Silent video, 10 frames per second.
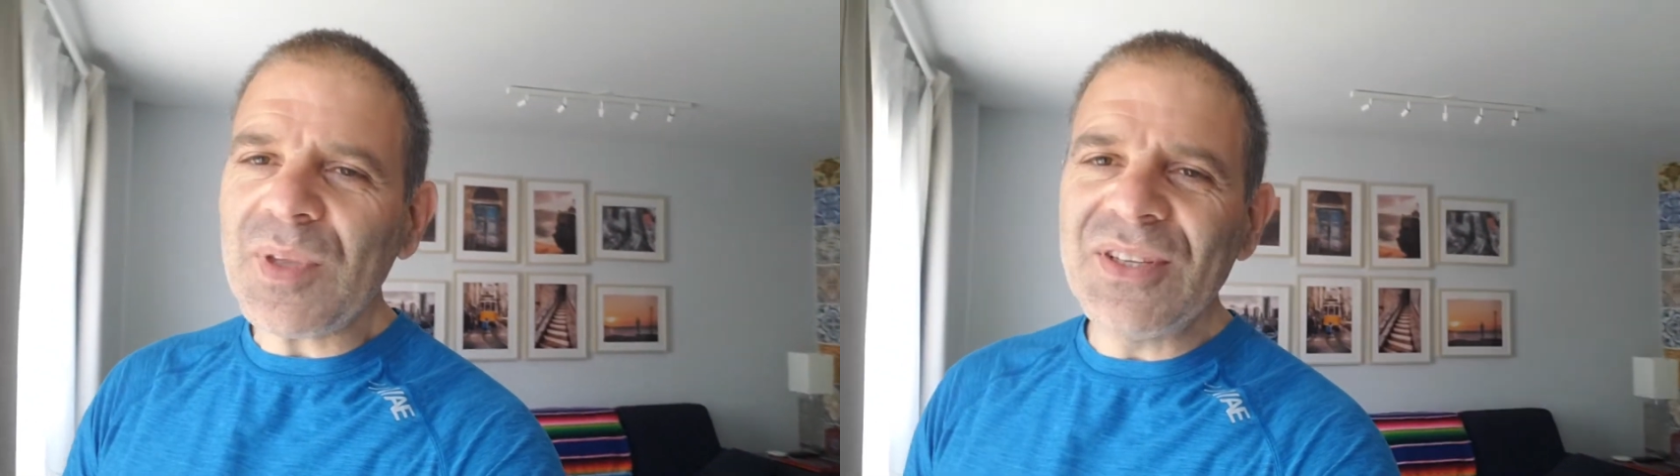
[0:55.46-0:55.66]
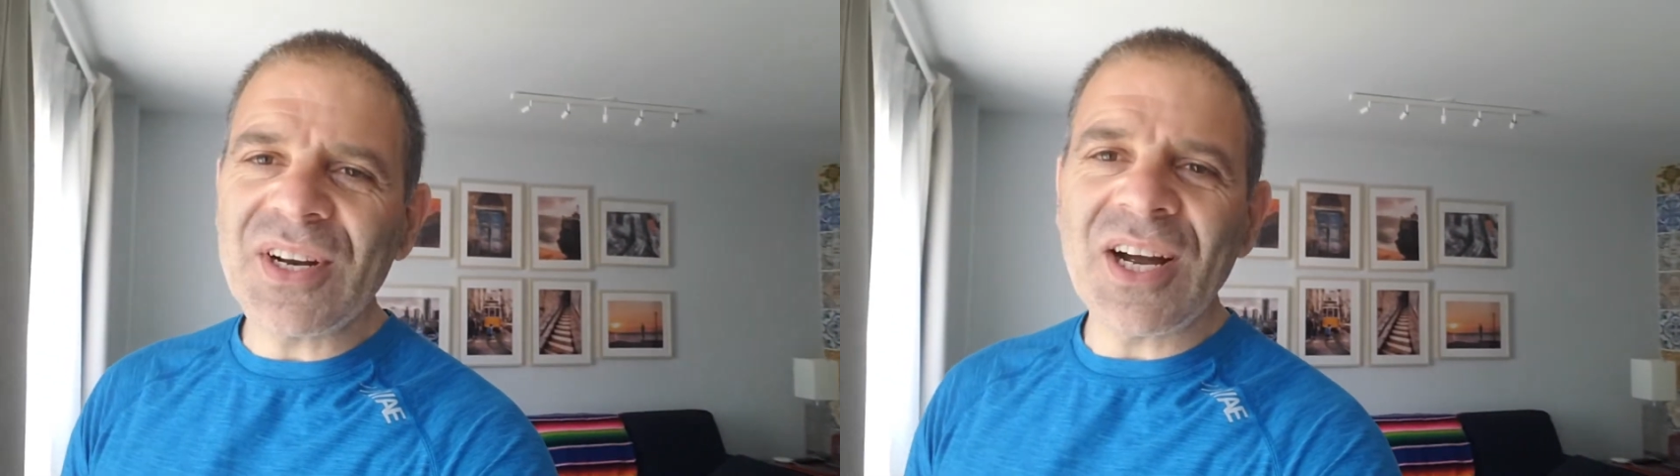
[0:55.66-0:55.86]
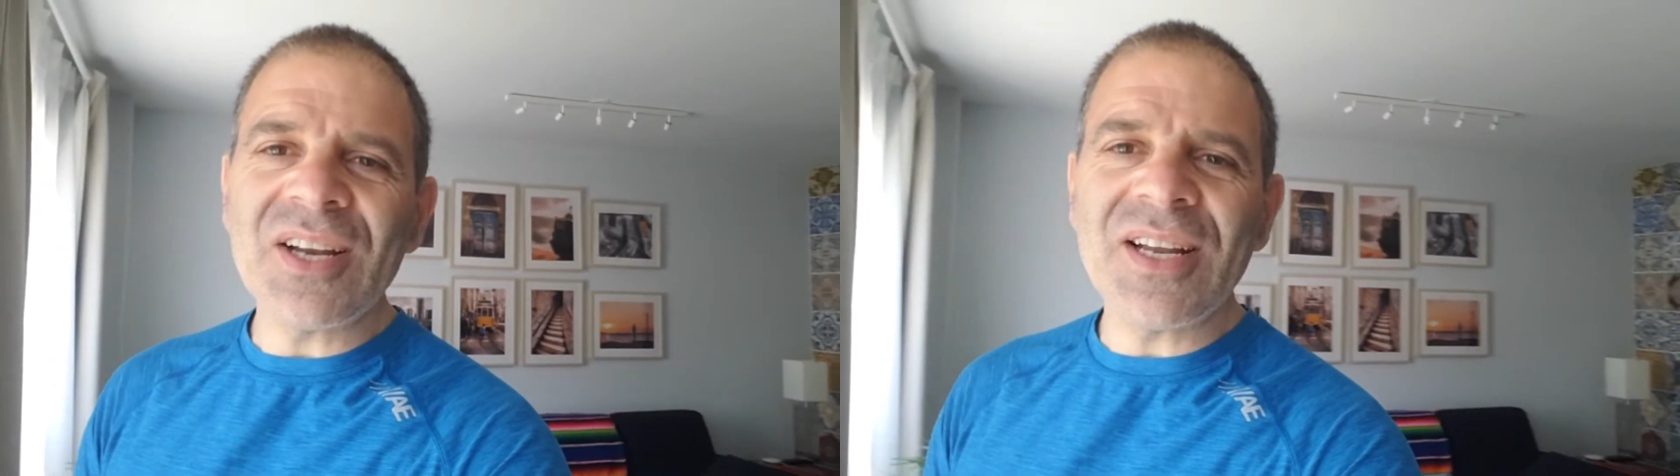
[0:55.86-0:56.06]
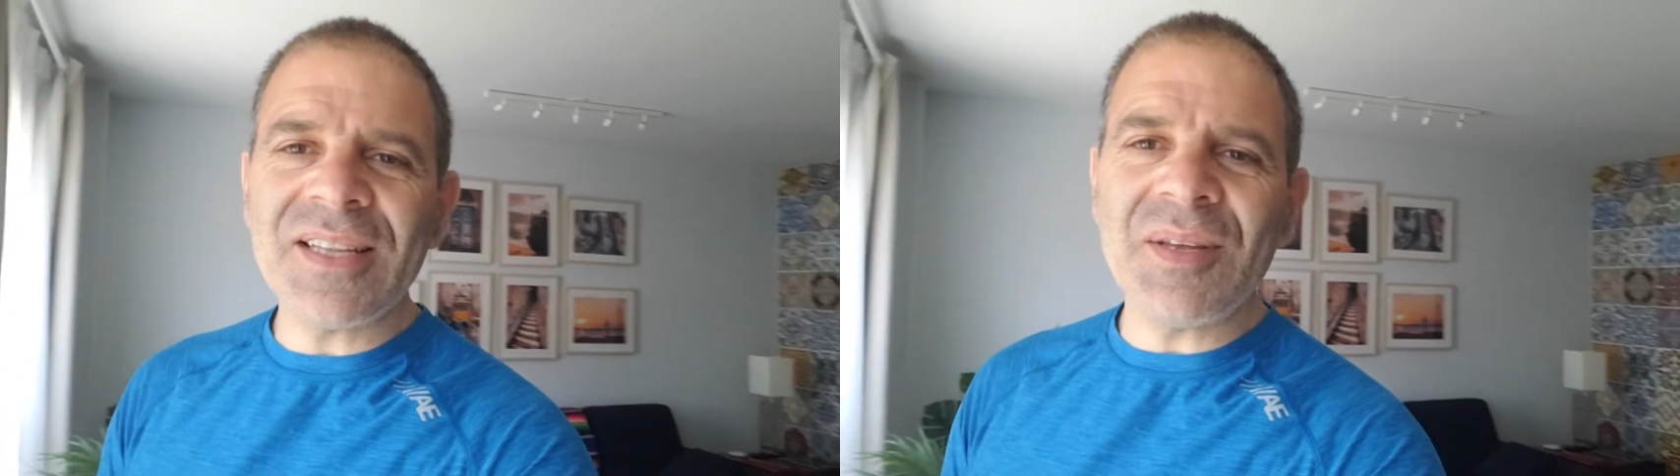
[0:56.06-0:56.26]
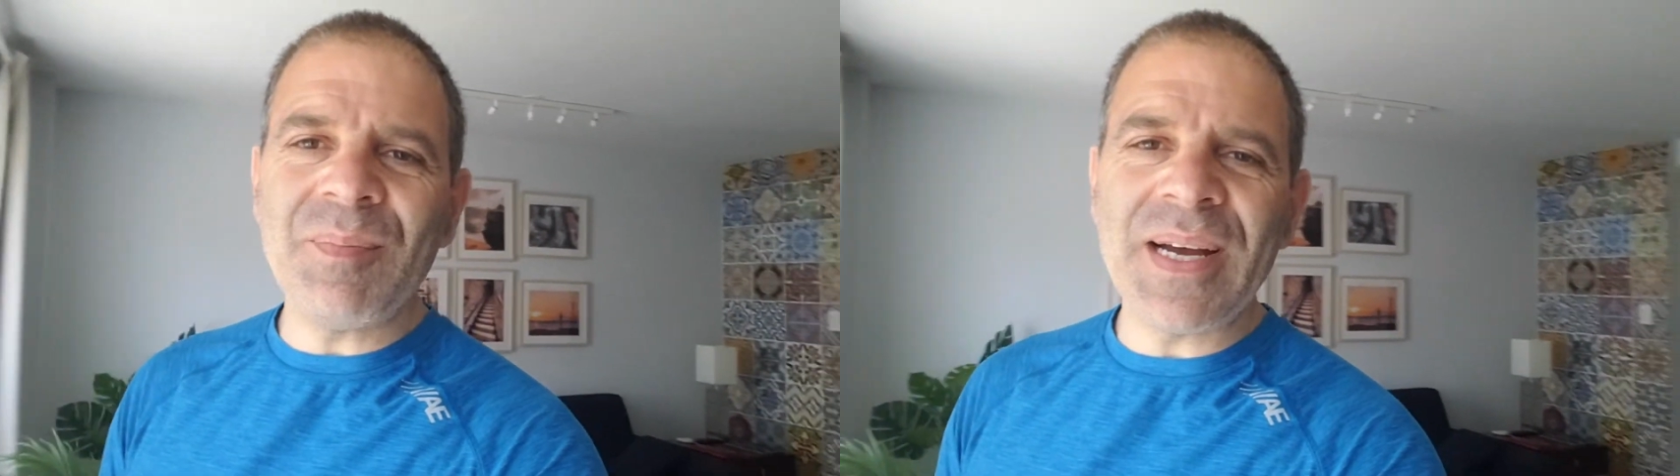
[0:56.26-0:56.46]
that are
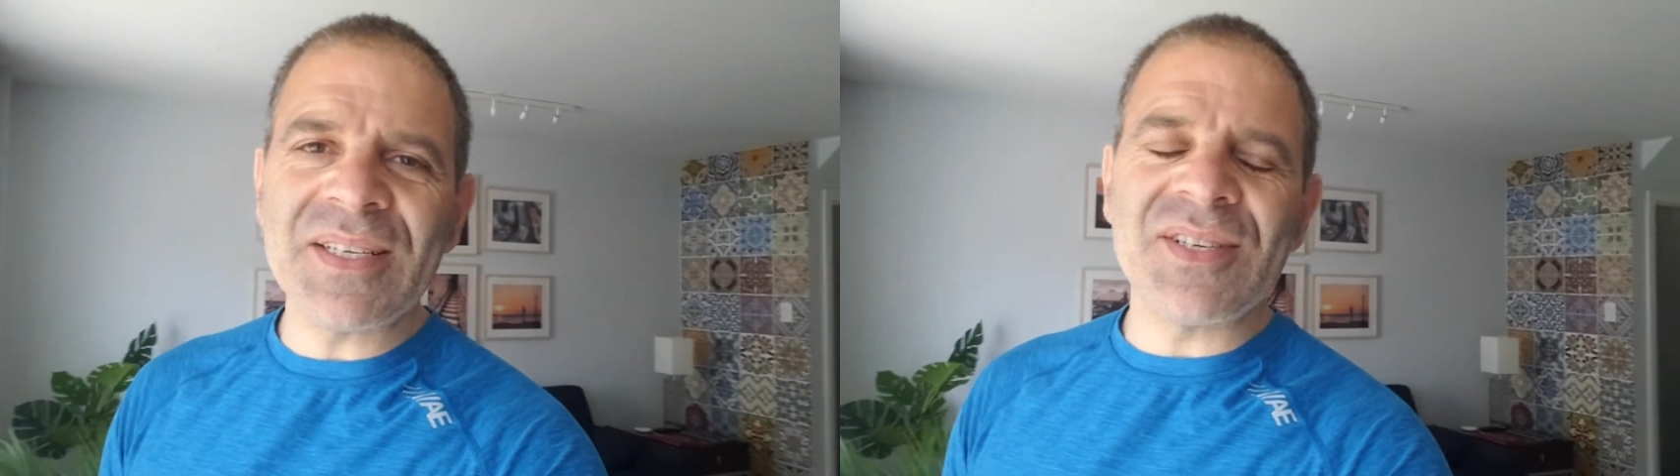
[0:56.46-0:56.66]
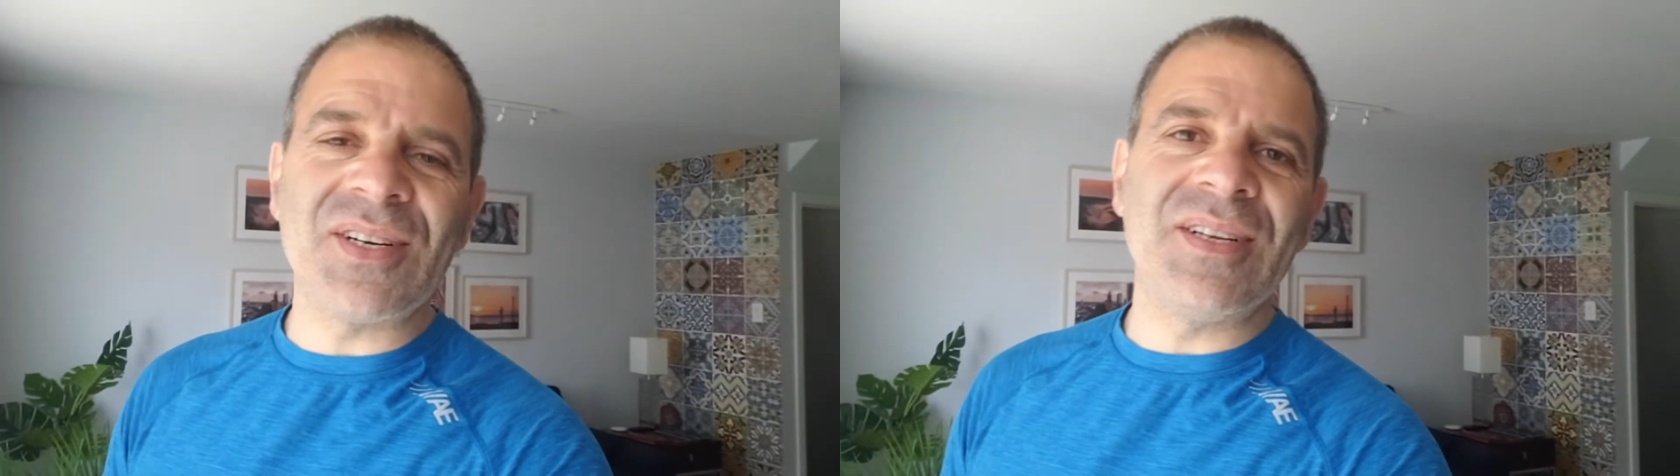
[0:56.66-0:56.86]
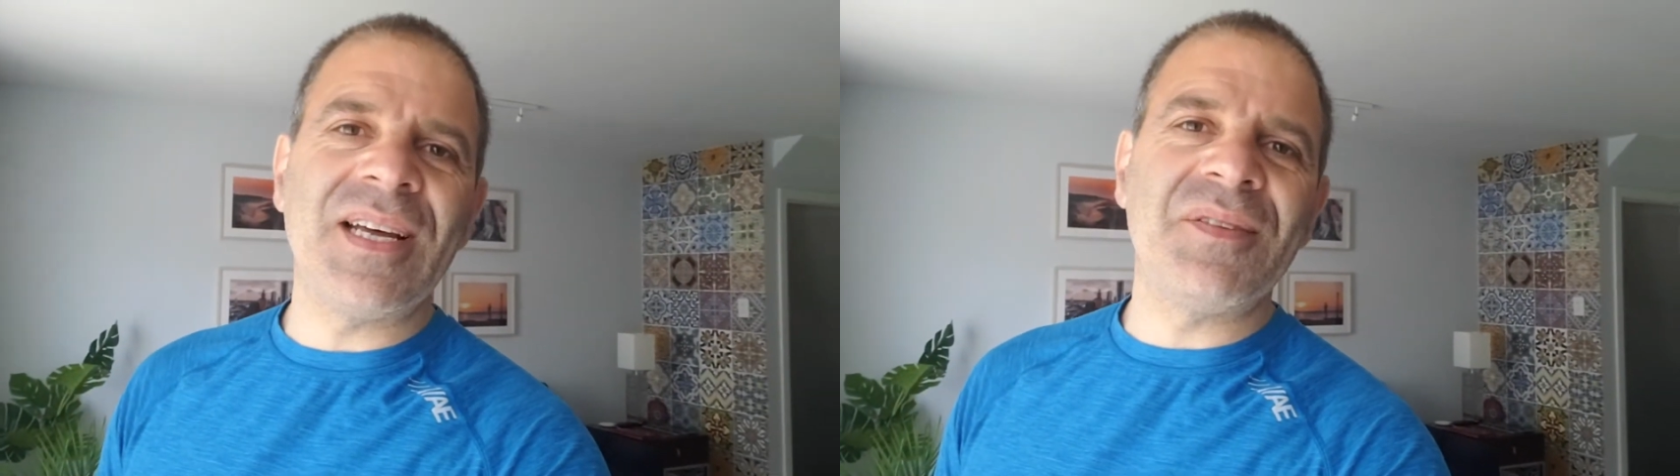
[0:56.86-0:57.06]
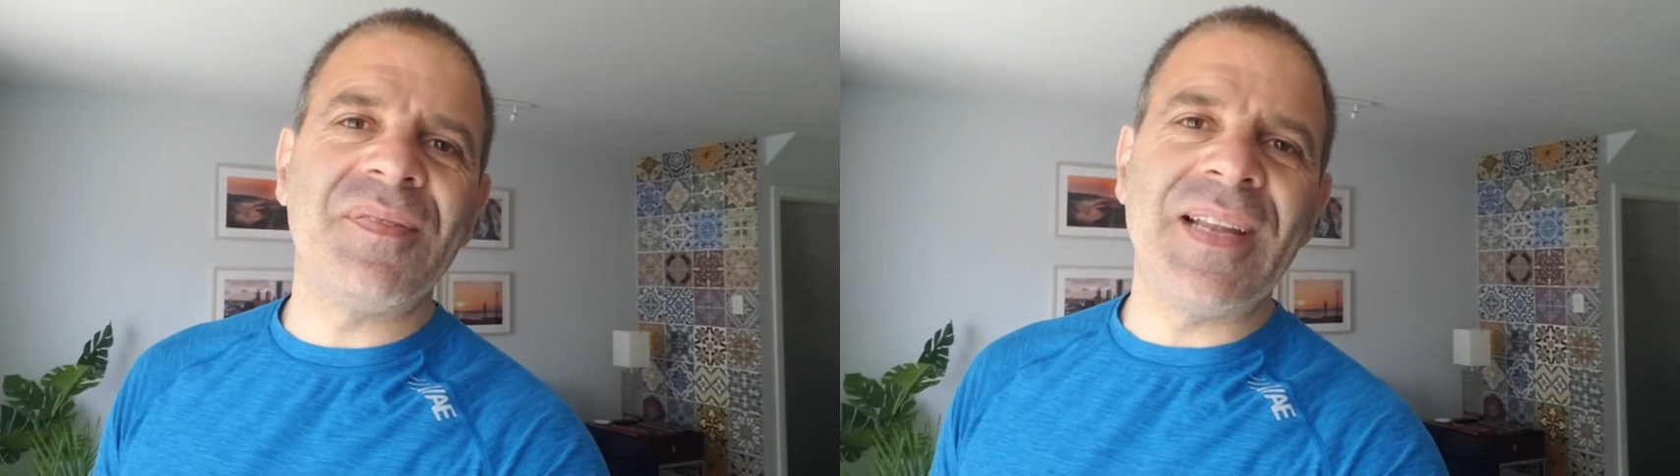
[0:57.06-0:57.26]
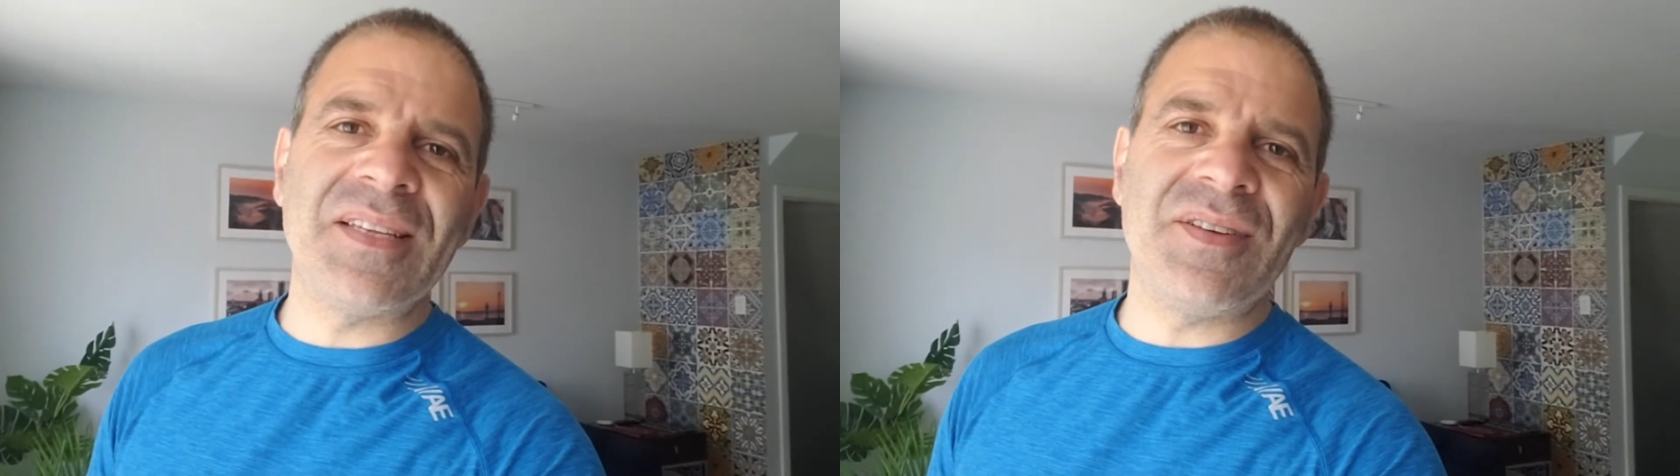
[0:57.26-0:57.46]
not the best, that are not
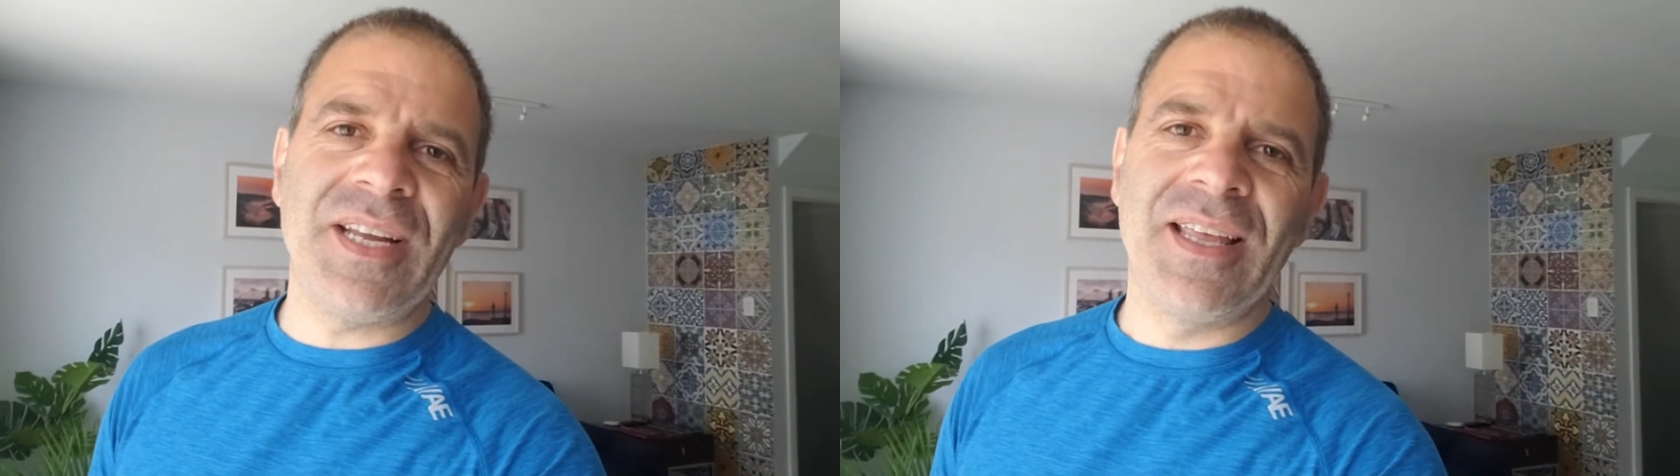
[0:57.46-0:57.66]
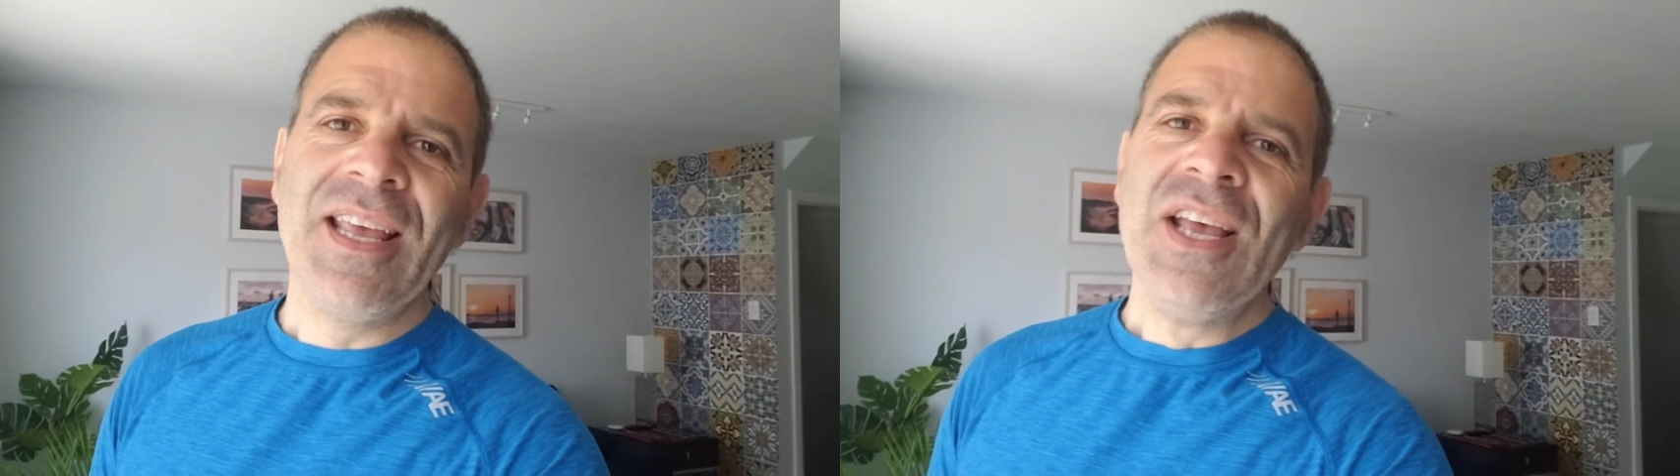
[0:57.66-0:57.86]
flattering.